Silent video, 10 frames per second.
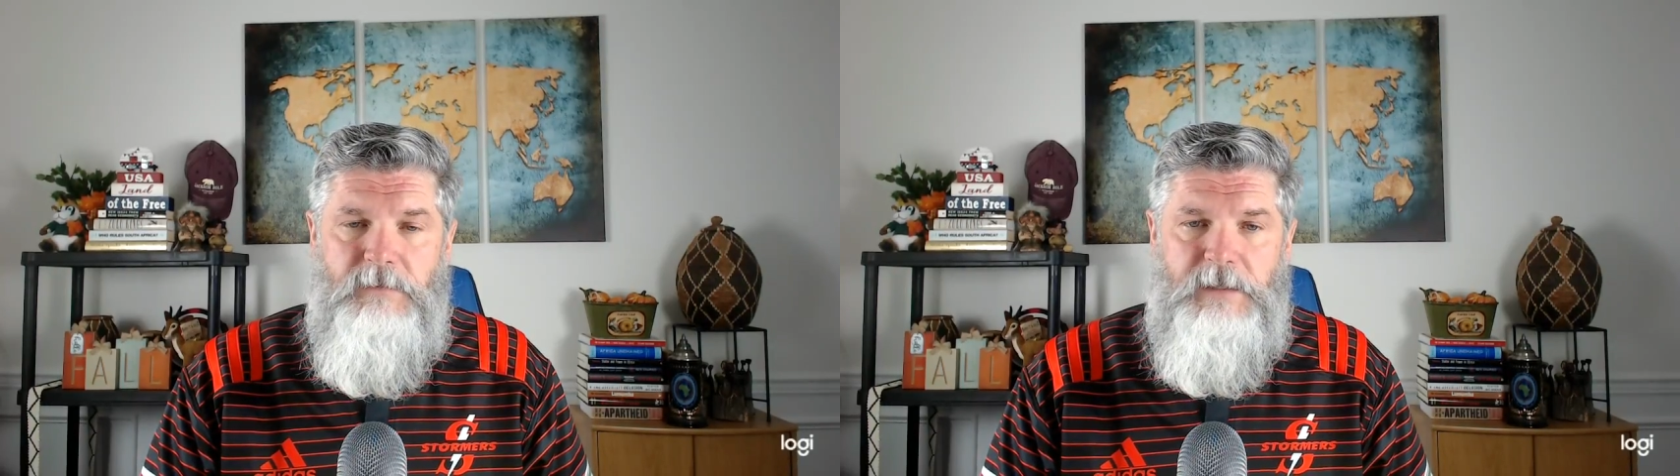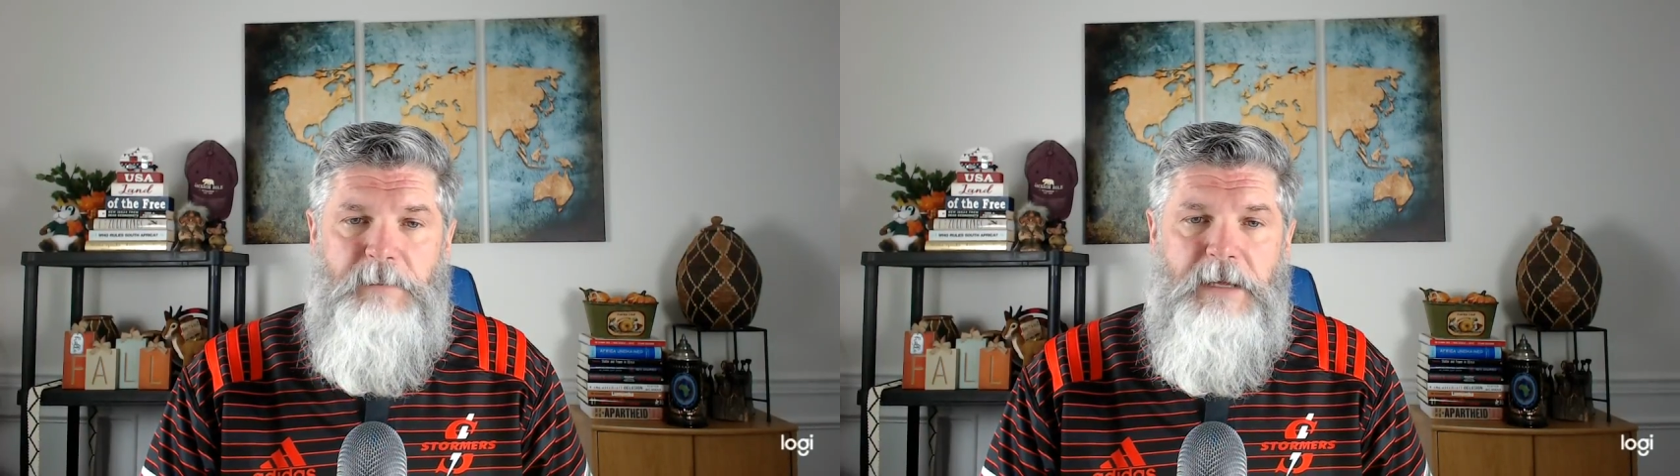
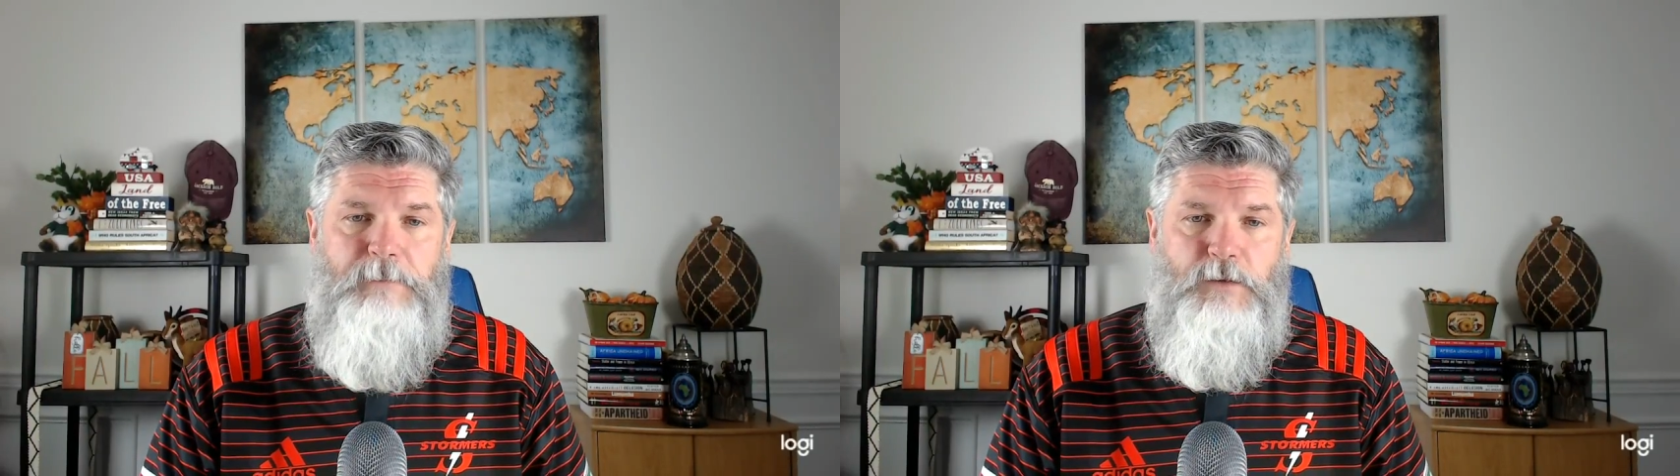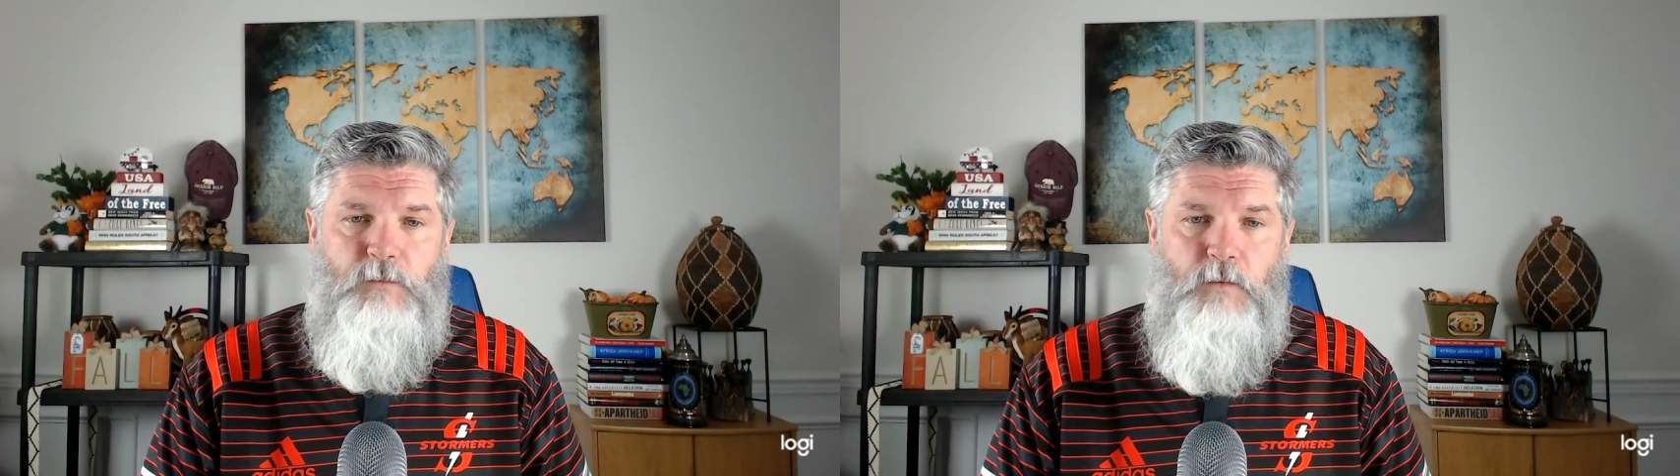with the
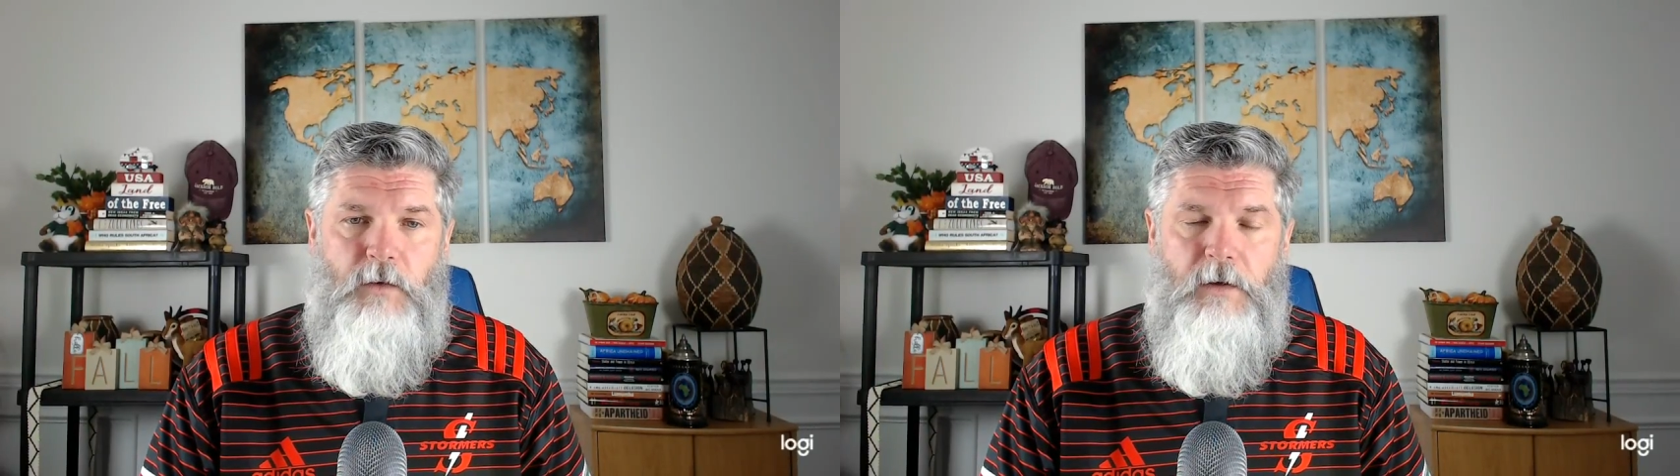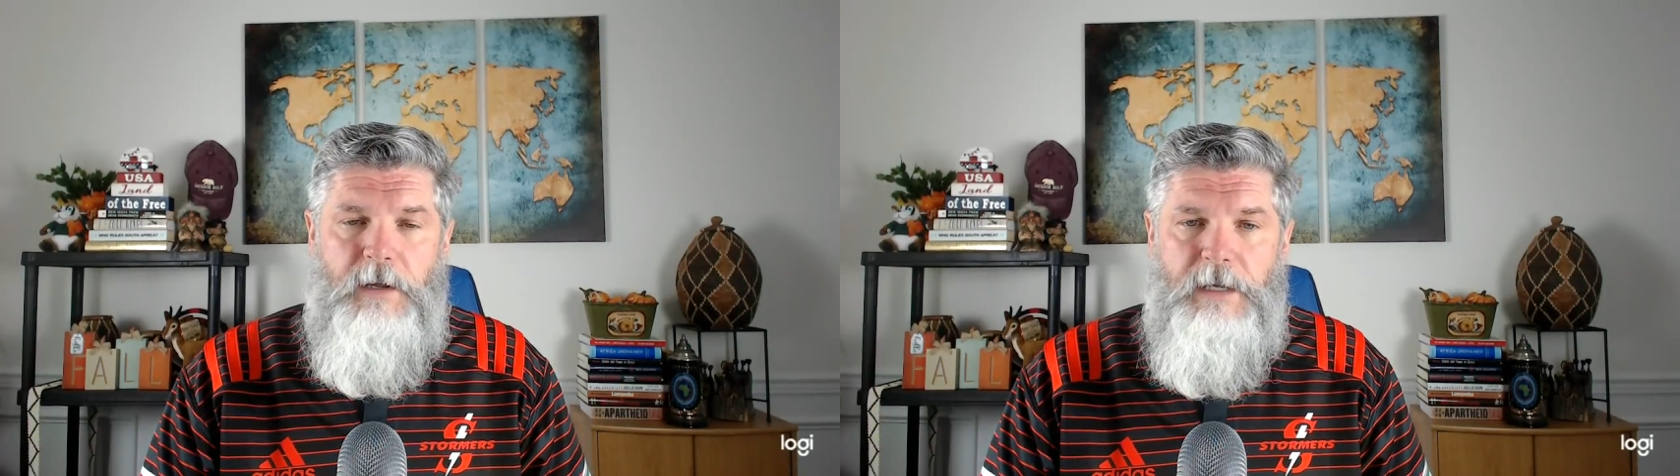People's
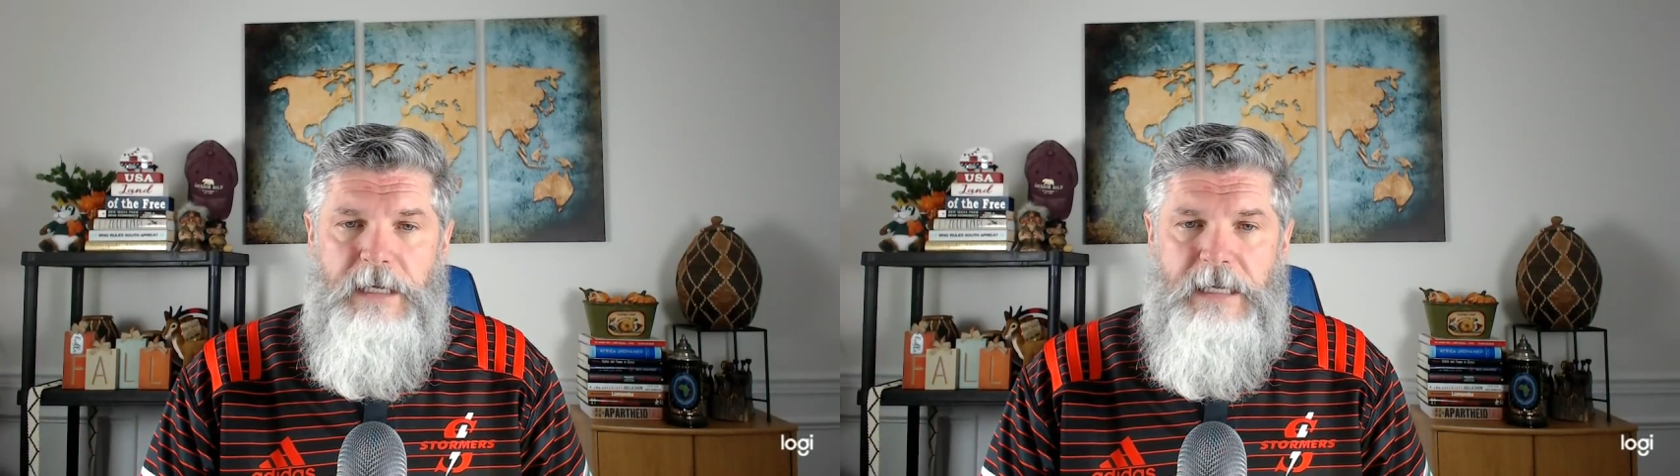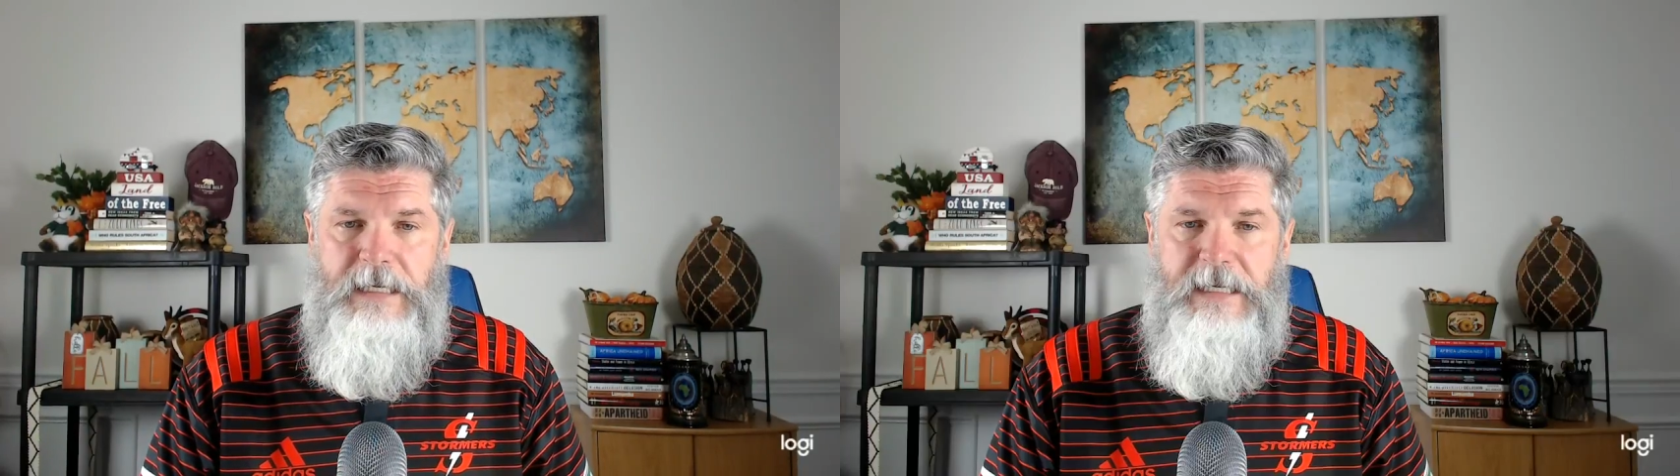War
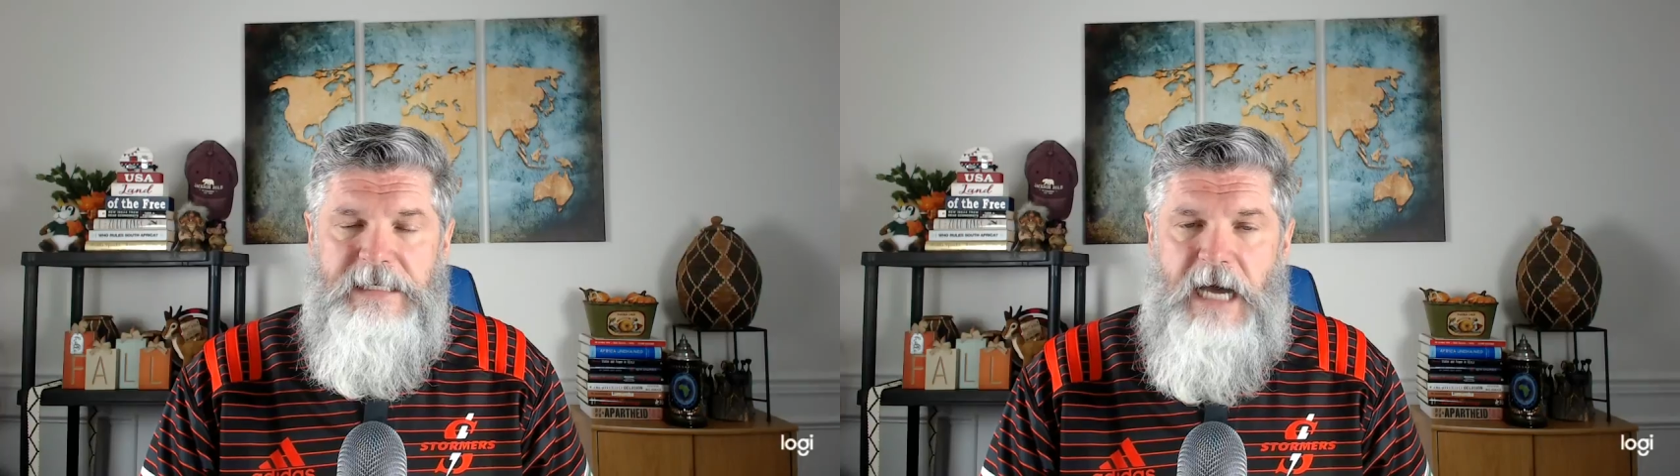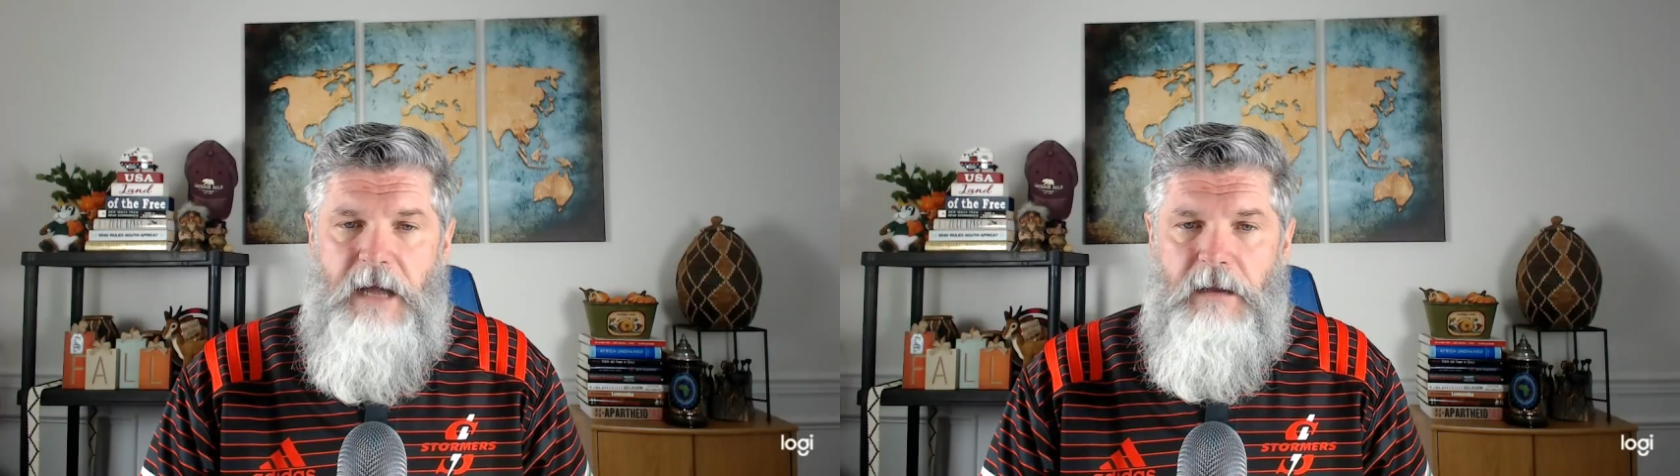in
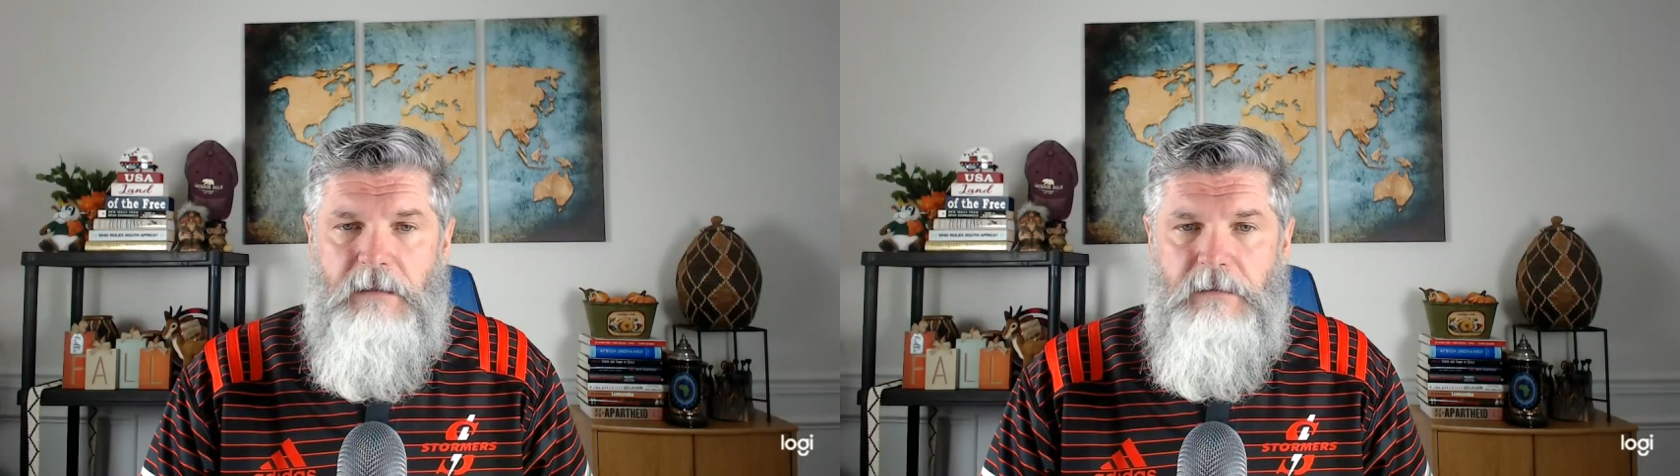Natal,